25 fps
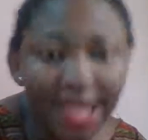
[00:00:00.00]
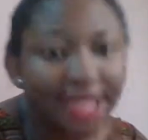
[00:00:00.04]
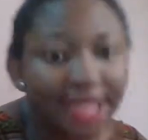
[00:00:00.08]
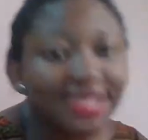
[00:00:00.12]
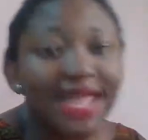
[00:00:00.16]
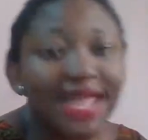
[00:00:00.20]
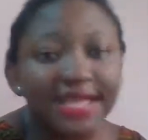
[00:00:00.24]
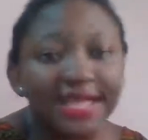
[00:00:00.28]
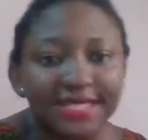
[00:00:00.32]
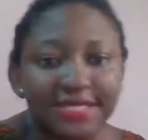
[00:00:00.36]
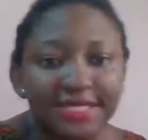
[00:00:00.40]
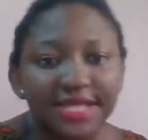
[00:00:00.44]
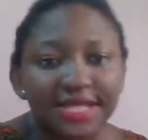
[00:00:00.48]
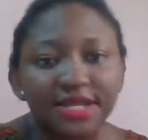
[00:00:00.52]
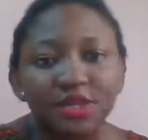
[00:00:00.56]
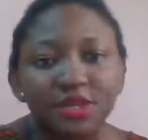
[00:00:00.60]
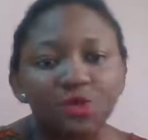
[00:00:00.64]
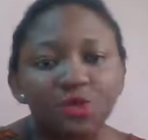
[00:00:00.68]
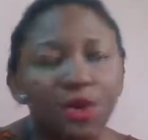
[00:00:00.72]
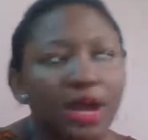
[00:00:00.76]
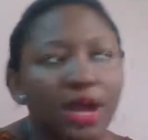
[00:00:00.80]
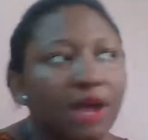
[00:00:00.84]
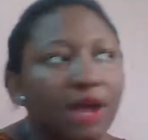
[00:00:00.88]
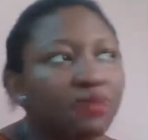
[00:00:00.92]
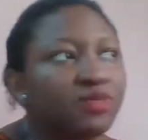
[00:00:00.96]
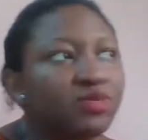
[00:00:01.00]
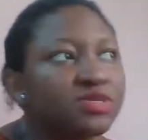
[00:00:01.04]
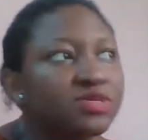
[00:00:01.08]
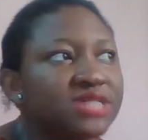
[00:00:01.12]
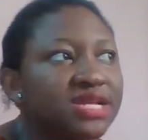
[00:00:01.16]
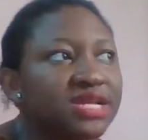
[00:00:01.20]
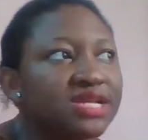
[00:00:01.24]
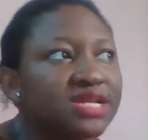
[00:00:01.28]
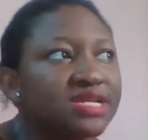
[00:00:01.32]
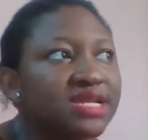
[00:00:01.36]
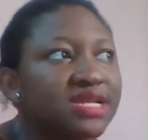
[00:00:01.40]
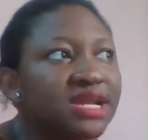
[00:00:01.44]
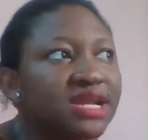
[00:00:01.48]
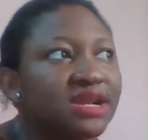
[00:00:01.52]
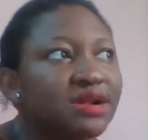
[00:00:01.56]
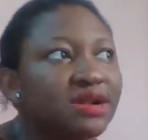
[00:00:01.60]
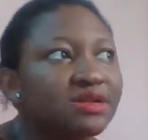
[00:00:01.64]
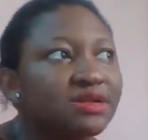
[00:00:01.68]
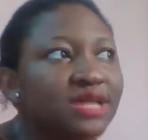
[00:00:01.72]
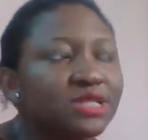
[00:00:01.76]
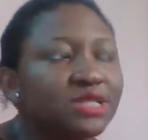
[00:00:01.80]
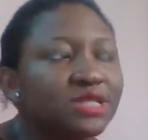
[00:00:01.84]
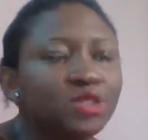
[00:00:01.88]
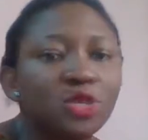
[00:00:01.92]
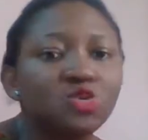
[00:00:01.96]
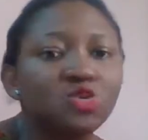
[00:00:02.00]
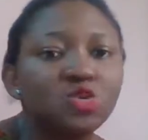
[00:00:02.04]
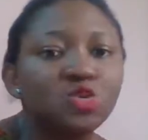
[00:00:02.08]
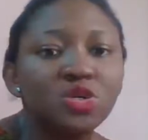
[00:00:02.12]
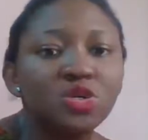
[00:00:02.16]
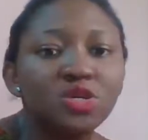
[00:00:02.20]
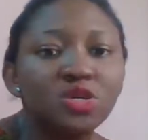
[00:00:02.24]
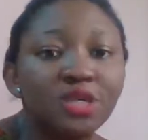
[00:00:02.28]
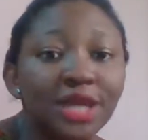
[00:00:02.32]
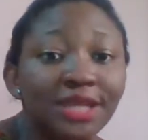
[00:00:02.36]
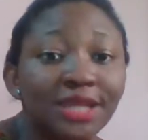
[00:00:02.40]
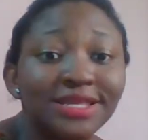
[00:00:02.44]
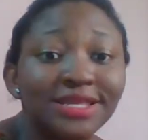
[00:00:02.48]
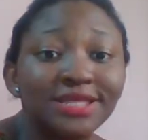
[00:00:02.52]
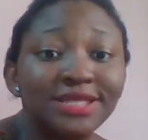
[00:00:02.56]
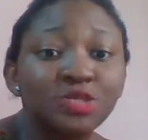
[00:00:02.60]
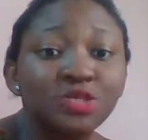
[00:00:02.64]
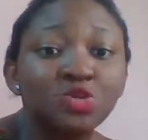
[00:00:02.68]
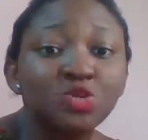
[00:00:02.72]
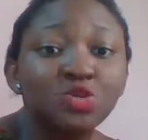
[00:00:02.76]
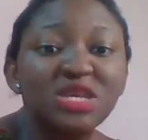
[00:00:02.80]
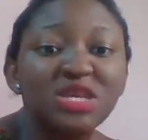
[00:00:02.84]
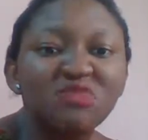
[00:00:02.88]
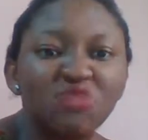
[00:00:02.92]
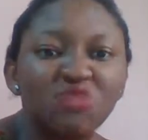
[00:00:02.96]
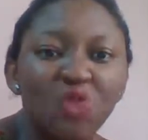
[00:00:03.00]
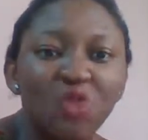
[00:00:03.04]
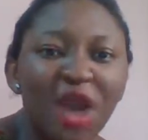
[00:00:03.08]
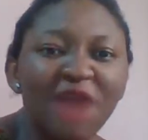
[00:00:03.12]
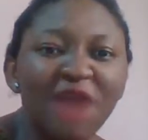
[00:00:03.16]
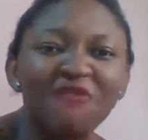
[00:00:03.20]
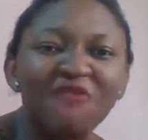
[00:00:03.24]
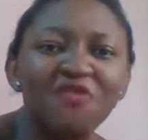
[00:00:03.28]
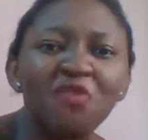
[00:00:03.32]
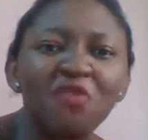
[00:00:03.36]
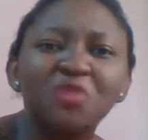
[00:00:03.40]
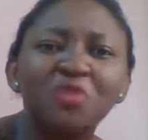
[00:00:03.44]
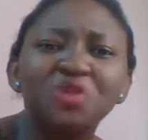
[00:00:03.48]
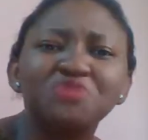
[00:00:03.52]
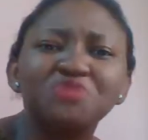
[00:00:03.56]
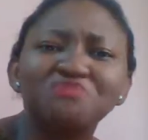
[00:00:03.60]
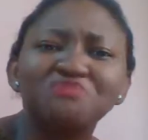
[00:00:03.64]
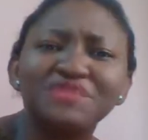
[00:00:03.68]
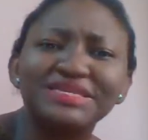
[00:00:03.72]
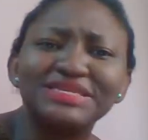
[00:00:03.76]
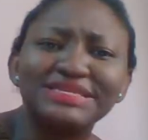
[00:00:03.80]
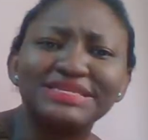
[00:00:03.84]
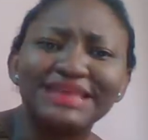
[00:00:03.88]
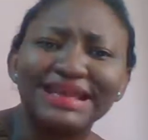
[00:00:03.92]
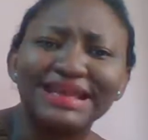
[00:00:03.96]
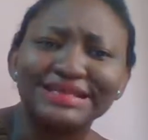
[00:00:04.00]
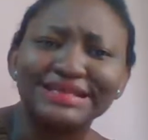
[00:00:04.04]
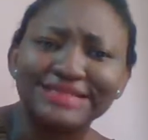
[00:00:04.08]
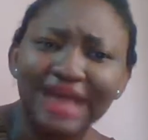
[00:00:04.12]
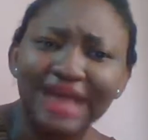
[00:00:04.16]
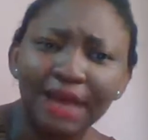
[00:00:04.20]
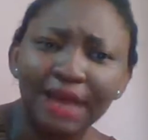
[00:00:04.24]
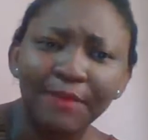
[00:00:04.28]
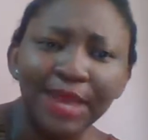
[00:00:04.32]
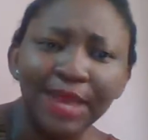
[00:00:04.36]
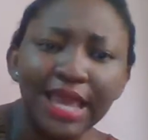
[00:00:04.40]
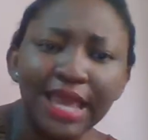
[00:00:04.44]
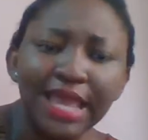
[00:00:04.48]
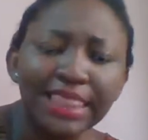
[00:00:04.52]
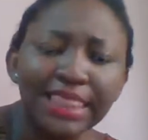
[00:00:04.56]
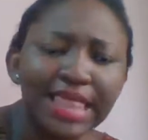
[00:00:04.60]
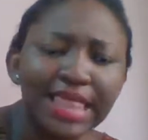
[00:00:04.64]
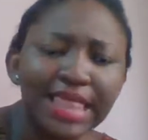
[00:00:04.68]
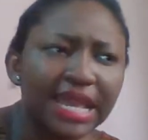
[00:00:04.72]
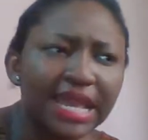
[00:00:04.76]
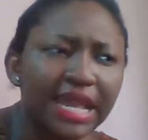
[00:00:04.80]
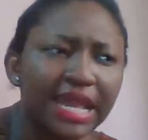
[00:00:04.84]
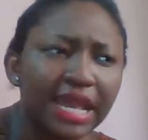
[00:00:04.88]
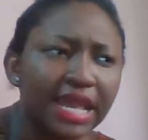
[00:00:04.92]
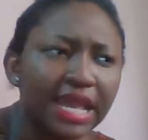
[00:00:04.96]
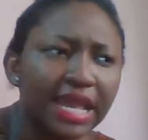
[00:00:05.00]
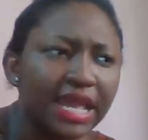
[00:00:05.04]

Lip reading: That's exactly what happened. And then I understood Igbo. I even almost missed the exam. Like,